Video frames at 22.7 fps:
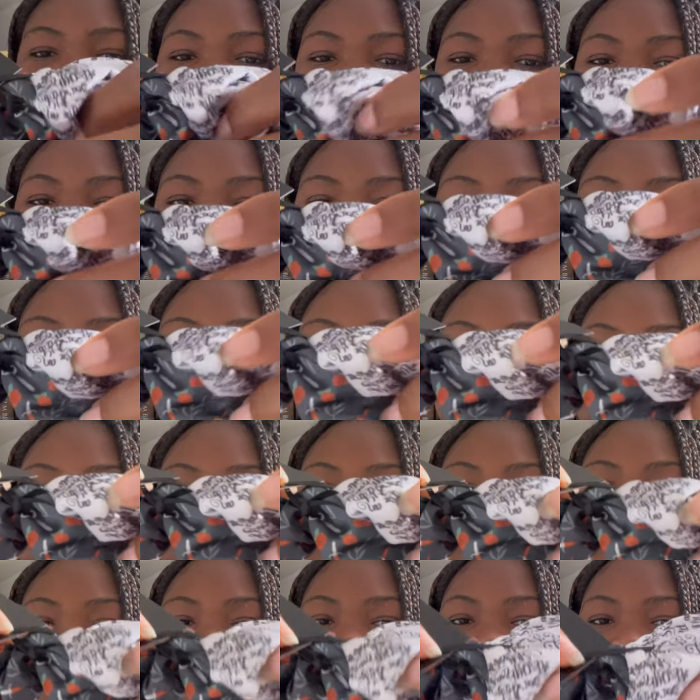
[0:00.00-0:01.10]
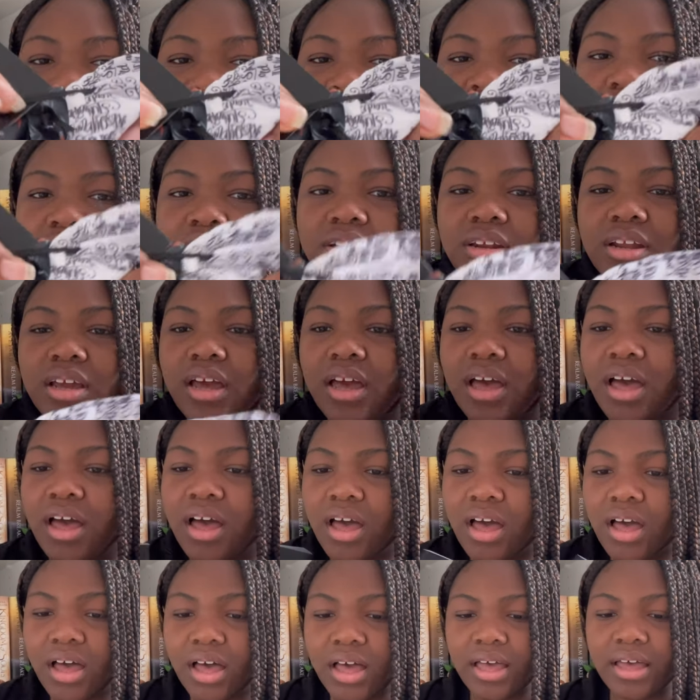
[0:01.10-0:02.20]
one has like a little pattern.
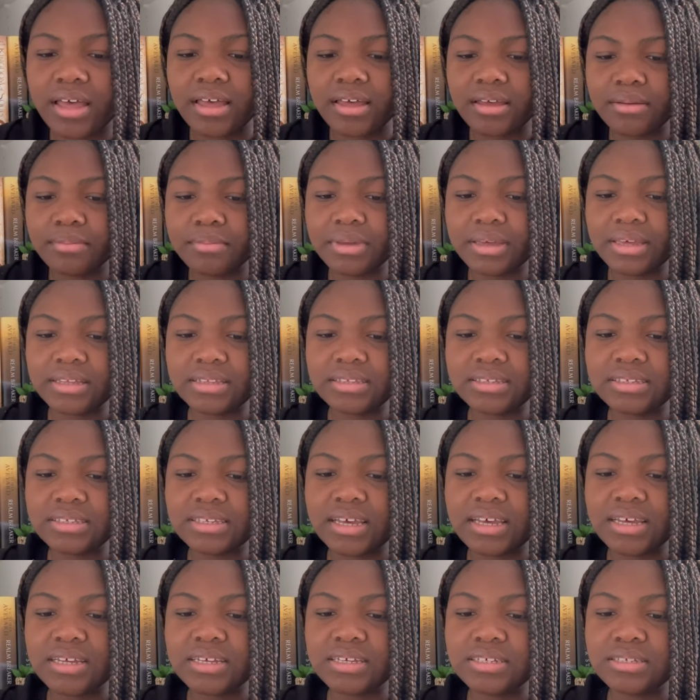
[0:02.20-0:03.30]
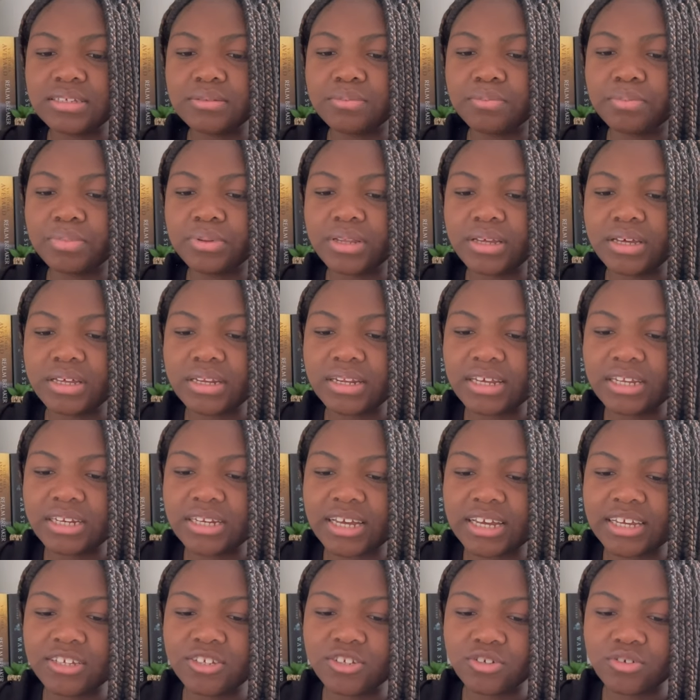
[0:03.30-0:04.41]
Um, it says Blood and
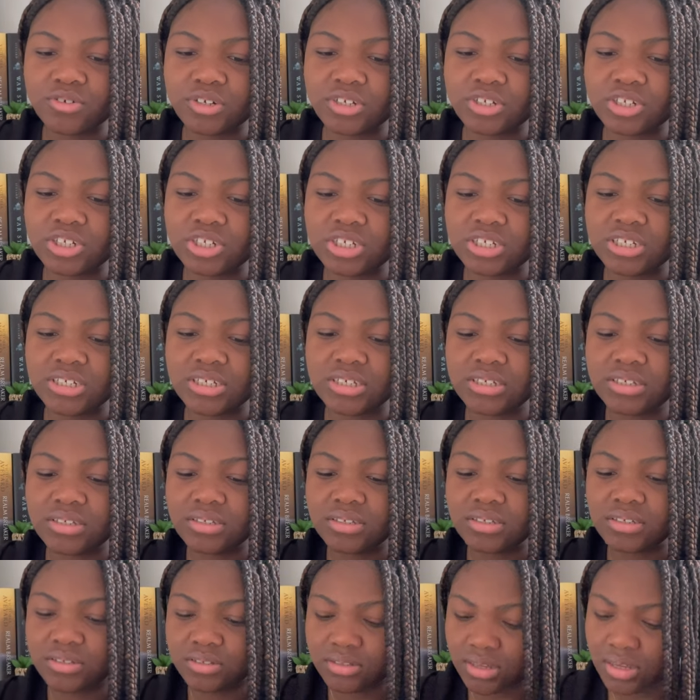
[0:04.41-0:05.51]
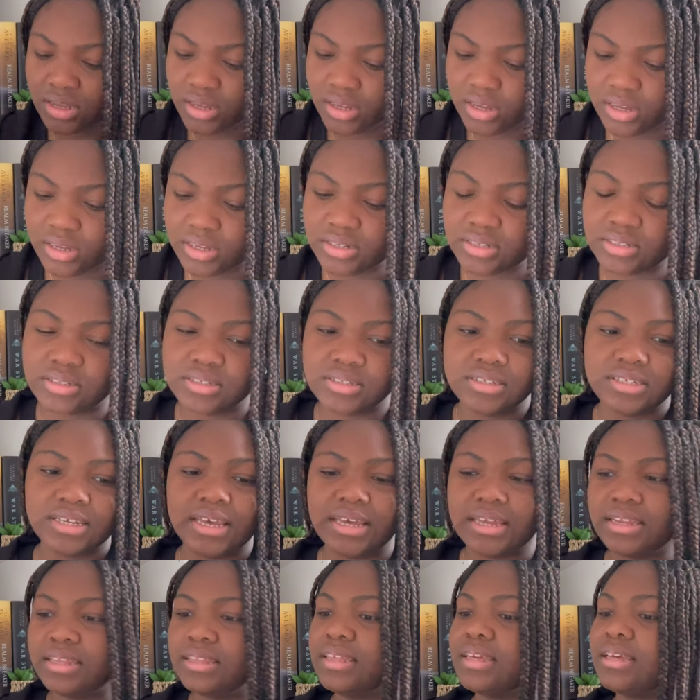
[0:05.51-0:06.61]
Ash scrunchies. Uh, it doesn't say
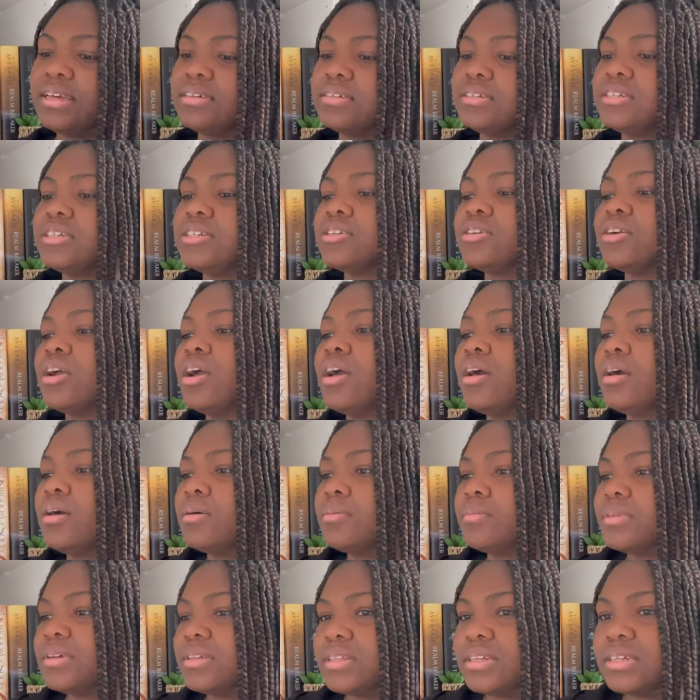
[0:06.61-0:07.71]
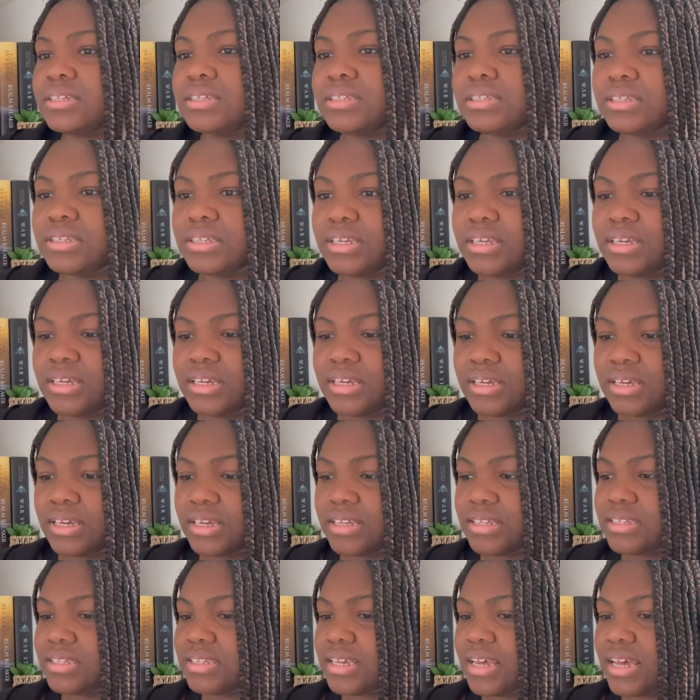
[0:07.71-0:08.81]
anything else here, but let's see.
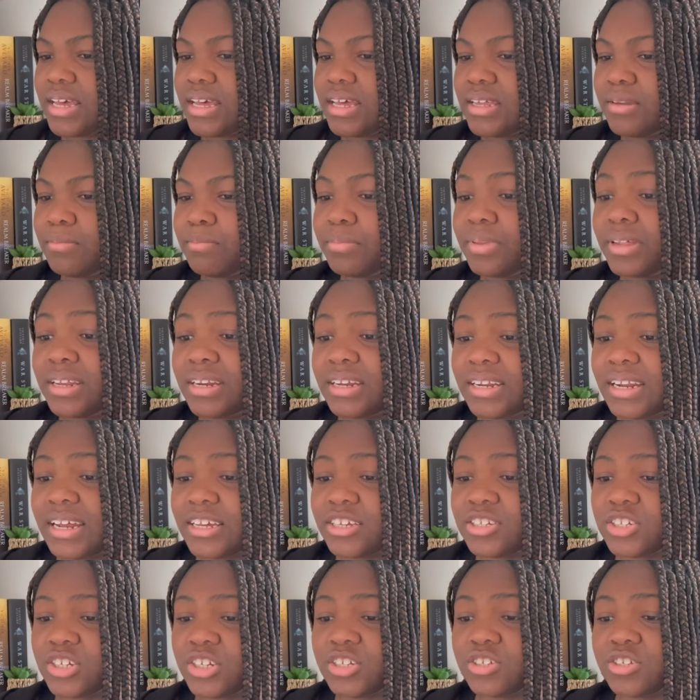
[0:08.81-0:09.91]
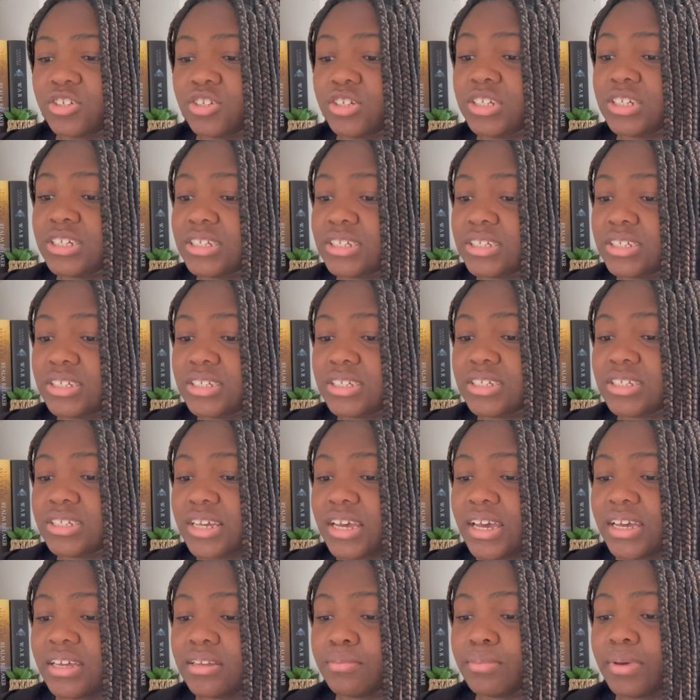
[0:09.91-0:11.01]
It said Blood and Ash scrunchies
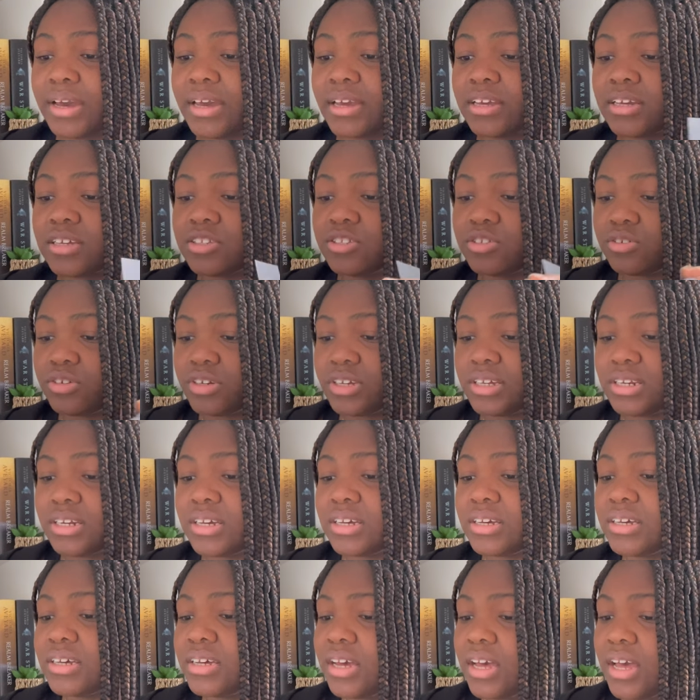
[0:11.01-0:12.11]
designed by Katrina